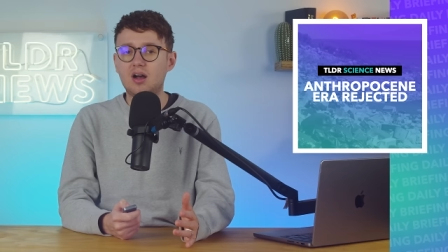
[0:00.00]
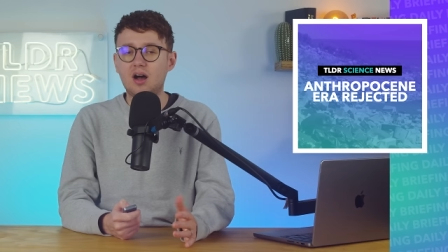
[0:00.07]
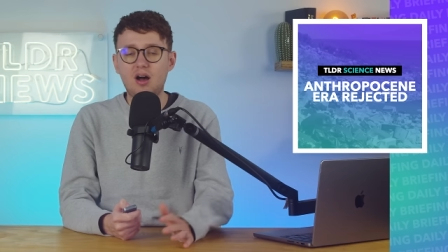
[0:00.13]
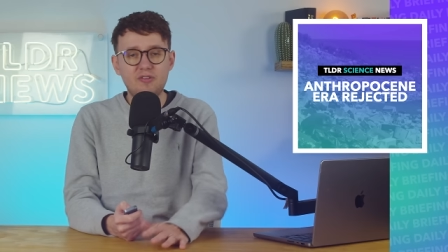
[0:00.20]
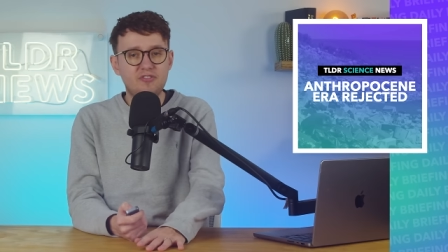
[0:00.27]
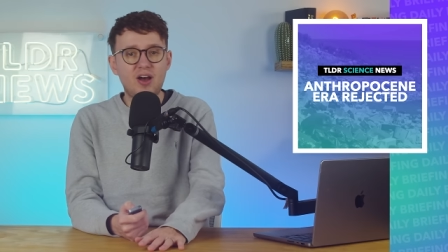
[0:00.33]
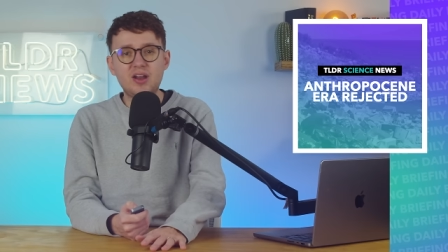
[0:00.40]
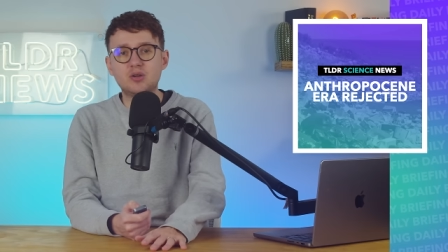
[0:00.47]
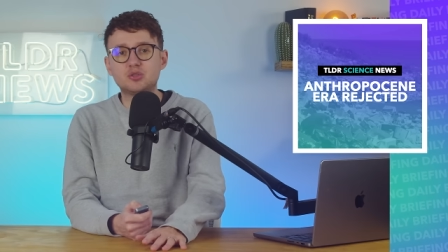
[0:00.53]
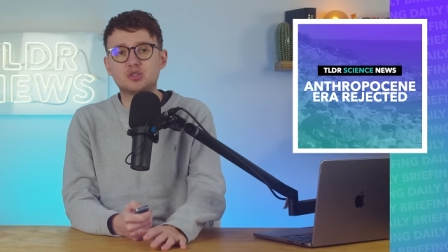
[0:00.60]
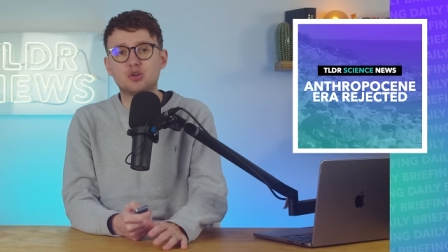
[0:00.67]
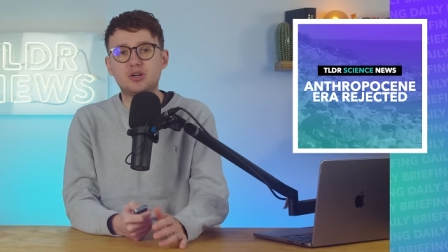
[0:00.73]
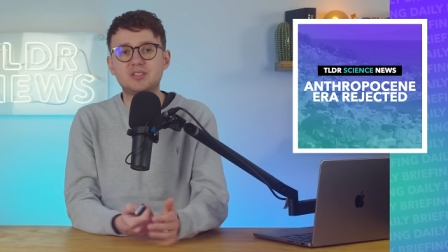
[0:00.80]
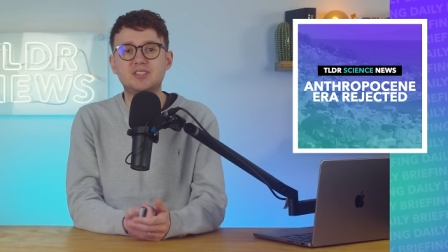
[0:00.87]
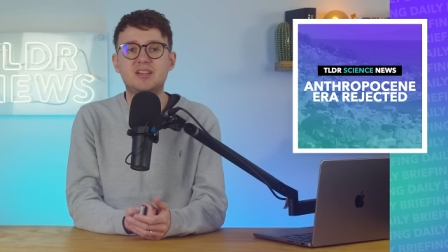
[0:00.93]
Our final
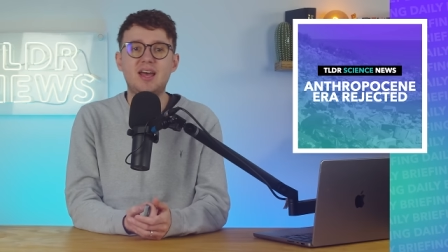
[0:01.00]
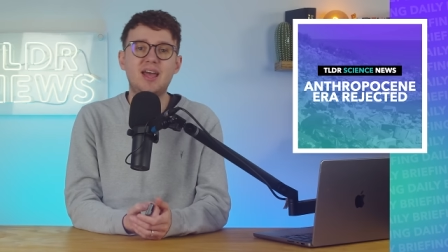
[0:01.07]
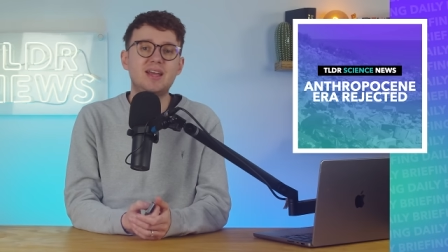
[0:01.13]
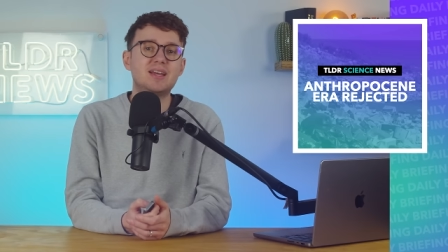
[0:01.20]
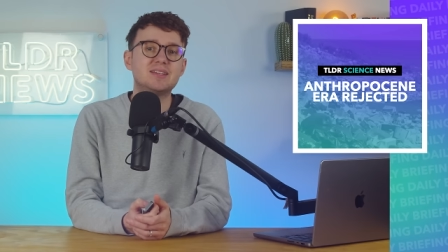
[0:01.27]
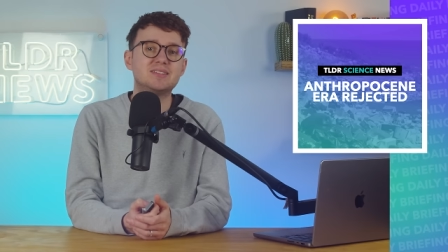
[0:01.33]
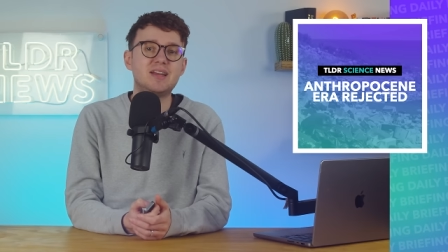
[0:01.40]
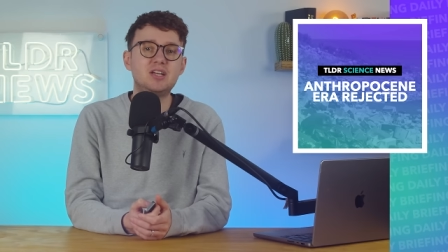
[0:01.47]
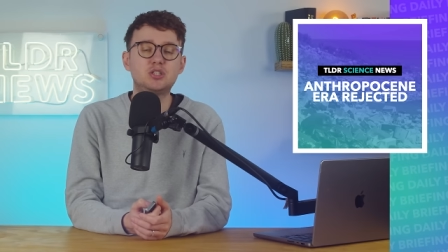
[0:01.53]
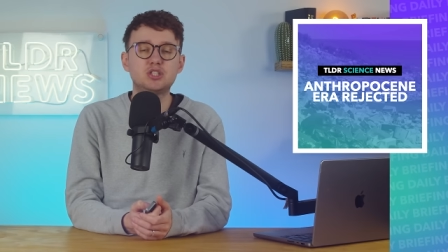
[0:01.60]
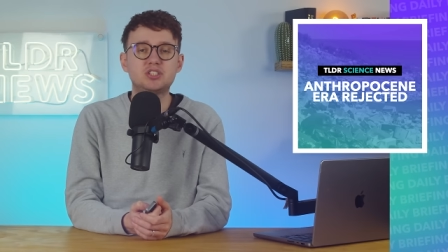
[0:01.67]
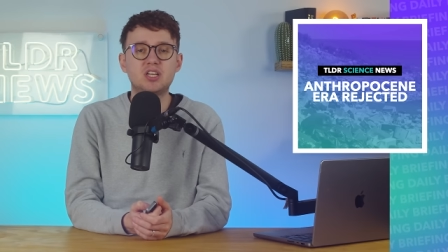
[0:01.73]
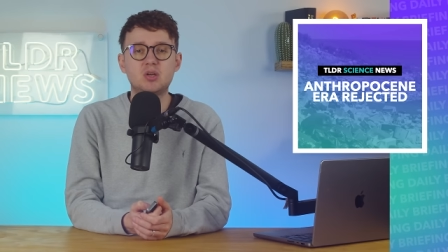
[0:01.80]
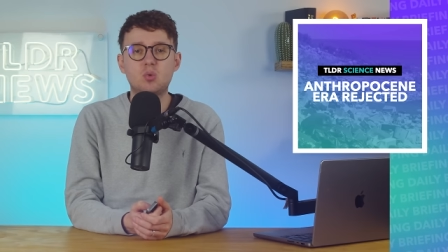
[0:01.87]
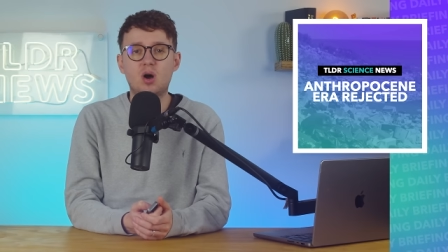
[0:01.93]
story today is an
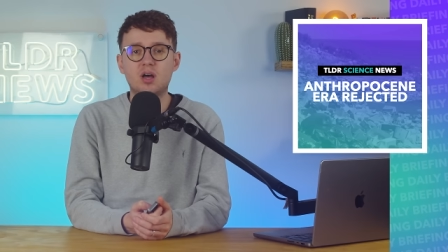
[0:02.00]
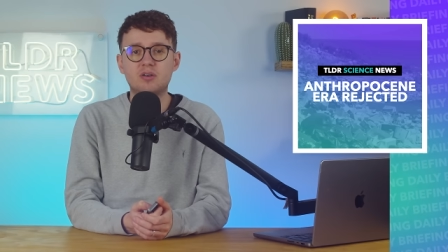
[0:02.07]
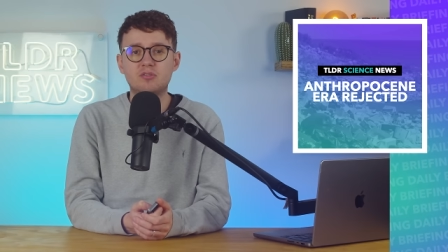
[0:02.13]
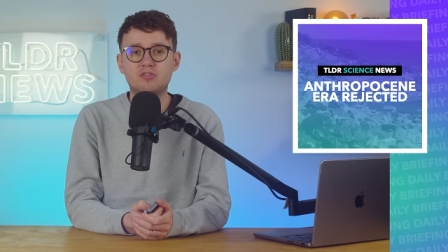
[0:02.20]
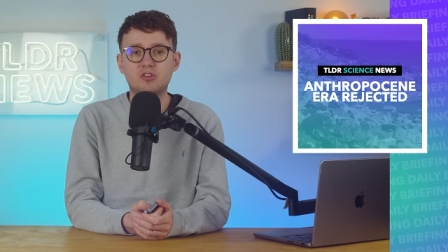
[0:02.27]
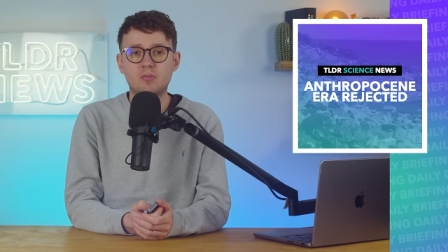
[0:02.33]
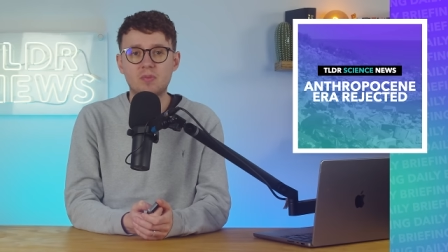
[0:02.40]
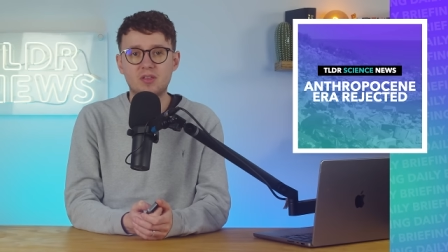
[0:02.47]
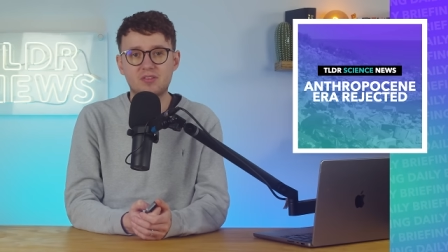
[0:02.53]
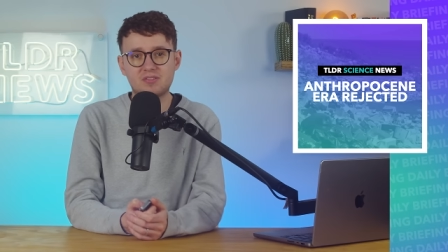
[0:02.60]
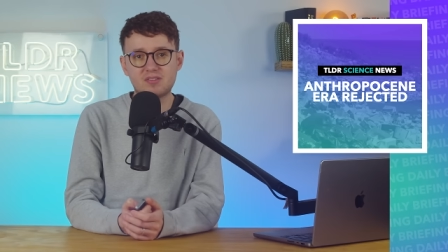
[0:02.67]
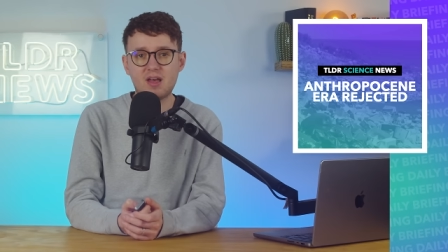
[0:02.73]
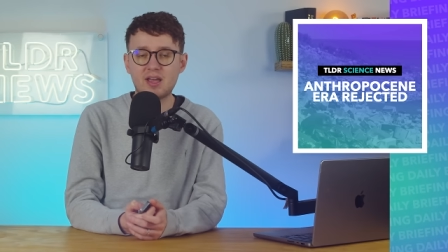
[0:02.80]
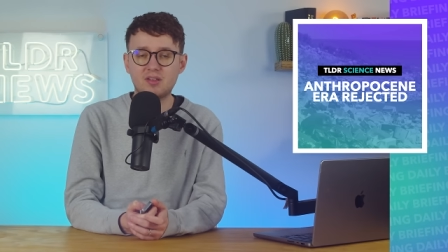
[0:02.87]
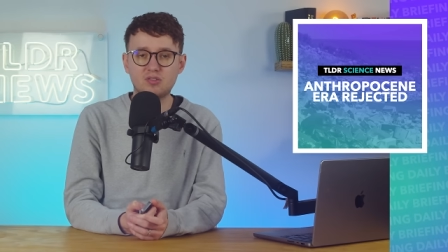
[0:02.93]
interesting one from the
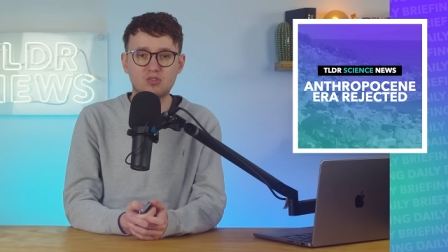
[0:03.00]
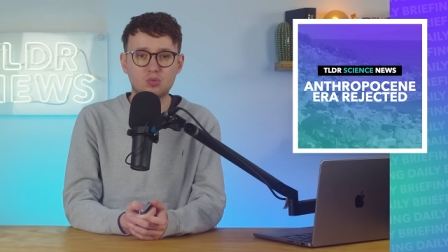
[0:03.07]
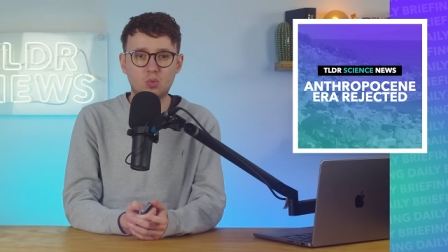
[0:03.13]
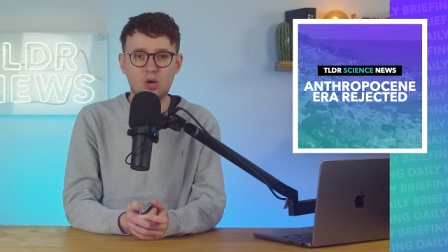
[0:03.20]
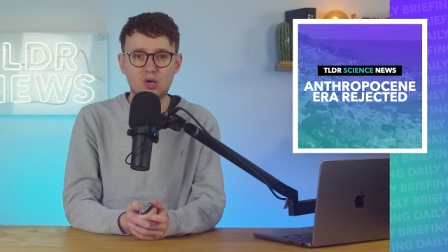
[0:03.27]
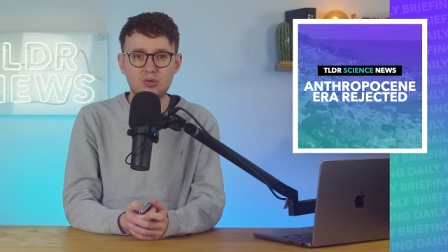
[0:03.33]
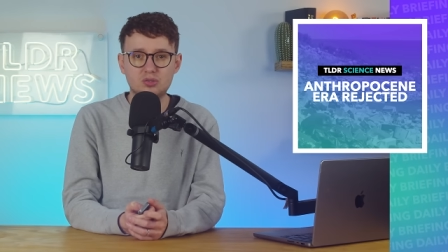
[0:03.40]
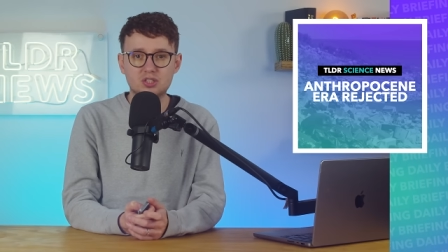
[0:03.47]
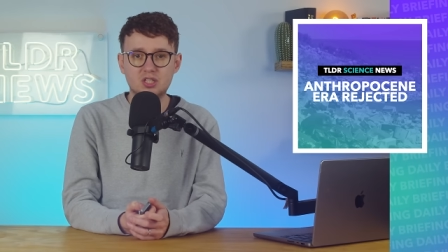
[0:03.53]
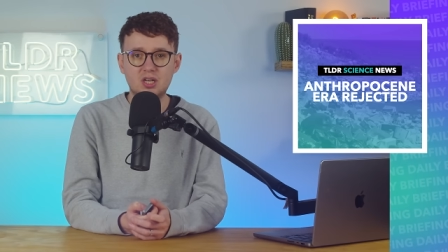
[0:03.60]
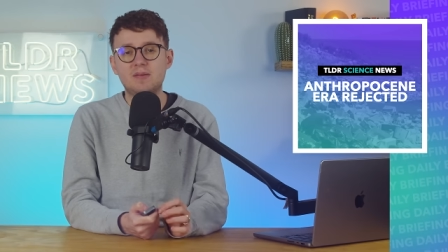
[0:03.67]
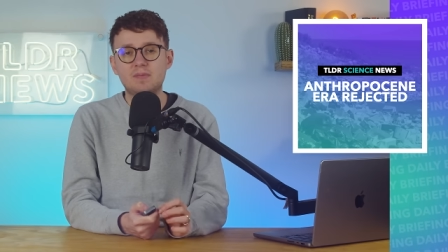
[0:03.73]
science world.